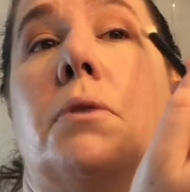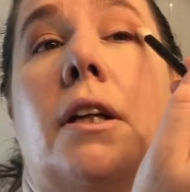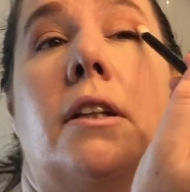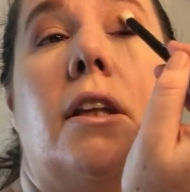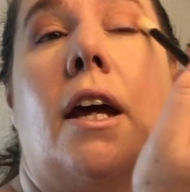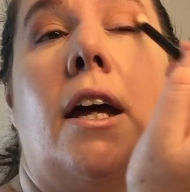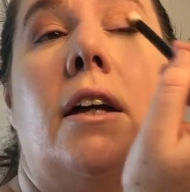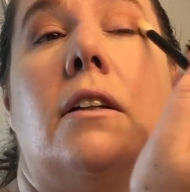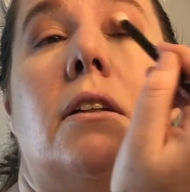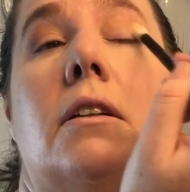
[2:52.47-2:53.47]
blend
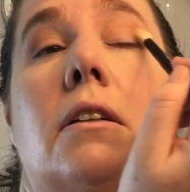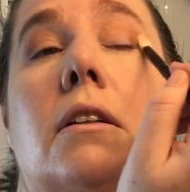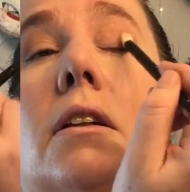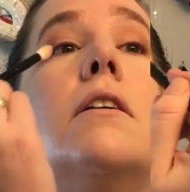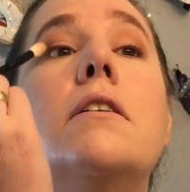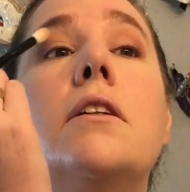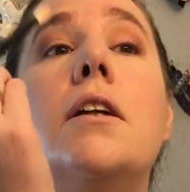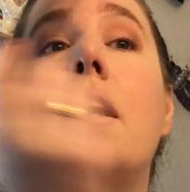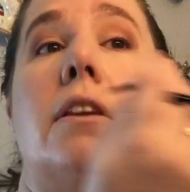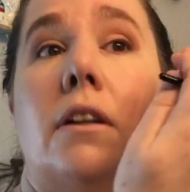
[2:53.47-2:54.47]
that
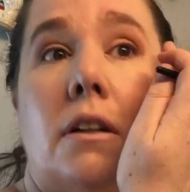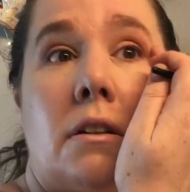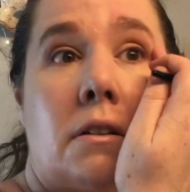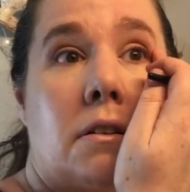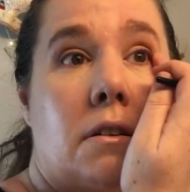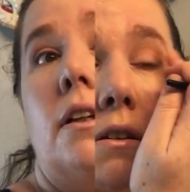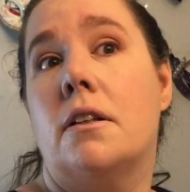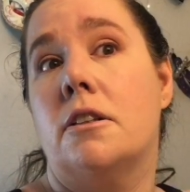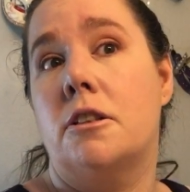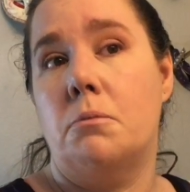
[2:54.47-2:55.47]
together
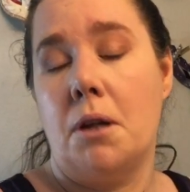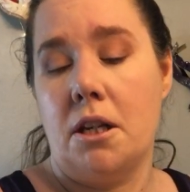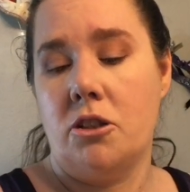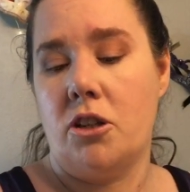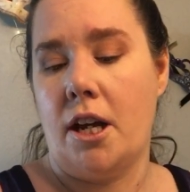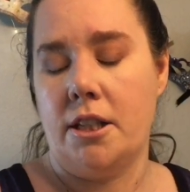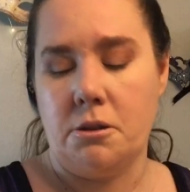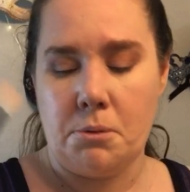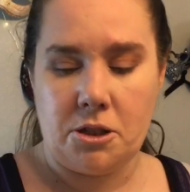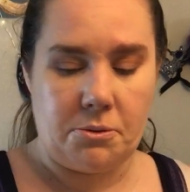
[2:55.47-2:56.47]
and smudge. I
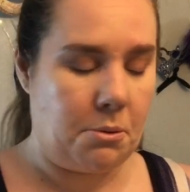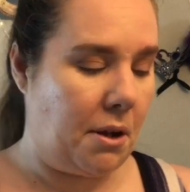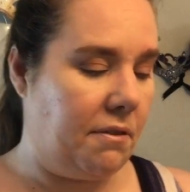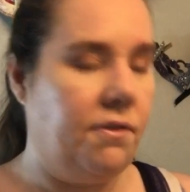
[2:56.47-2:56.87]
smudge with my